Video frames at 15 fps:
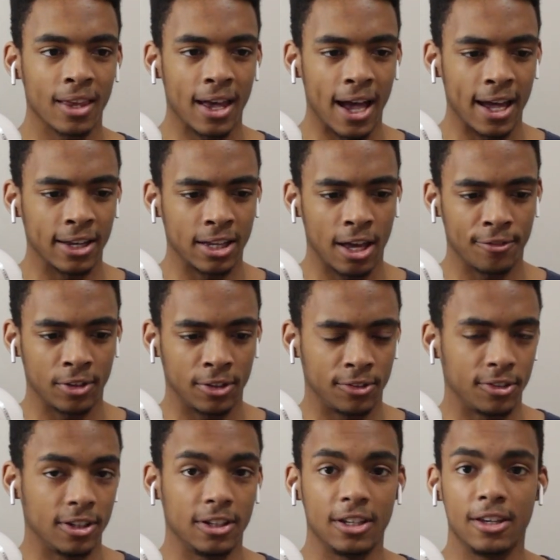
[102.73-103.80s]
and having
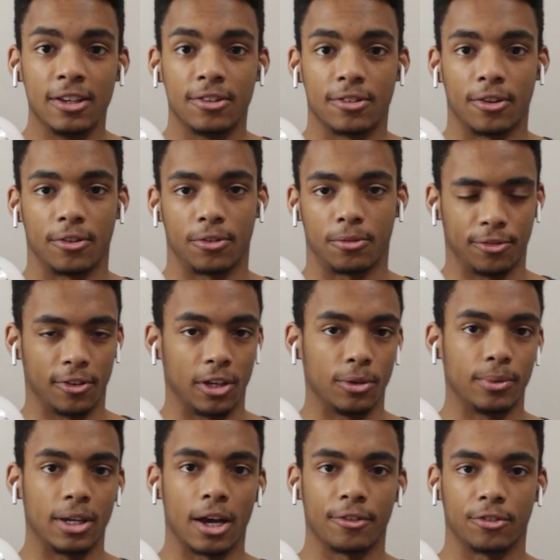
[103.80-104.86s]
CDs is the thing
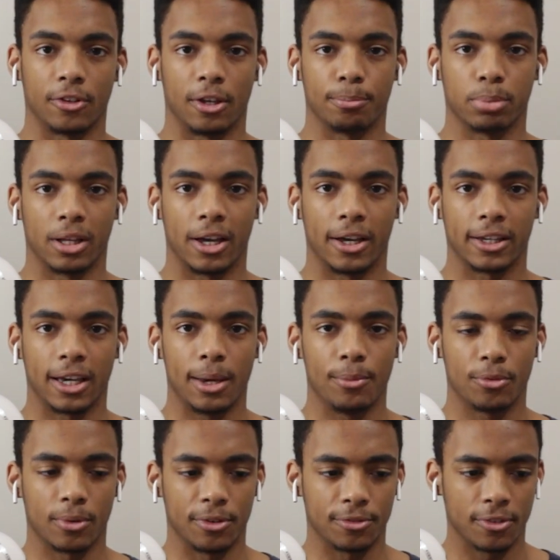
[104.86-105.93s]
we actually play our
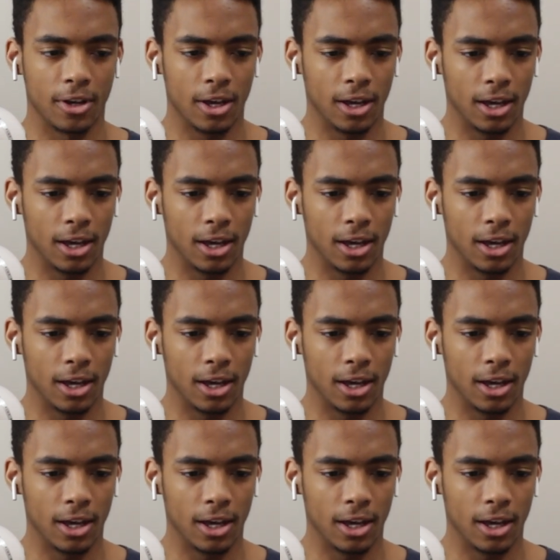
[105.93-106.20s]
games with.